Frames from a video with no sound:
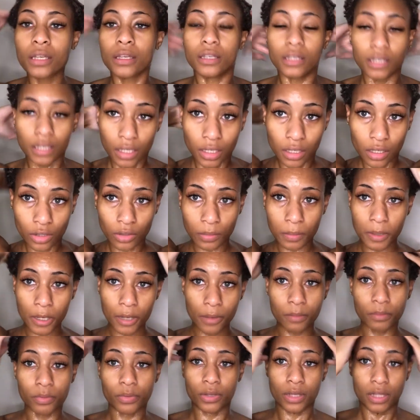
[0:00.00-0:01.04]
get another
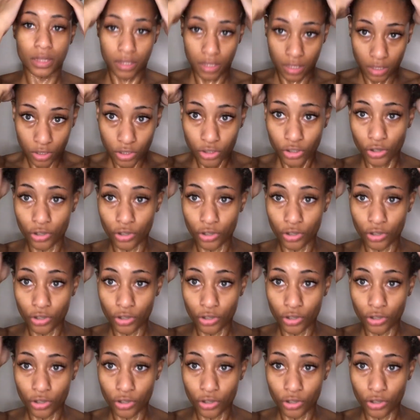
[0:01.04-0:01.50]
pump and then I'll show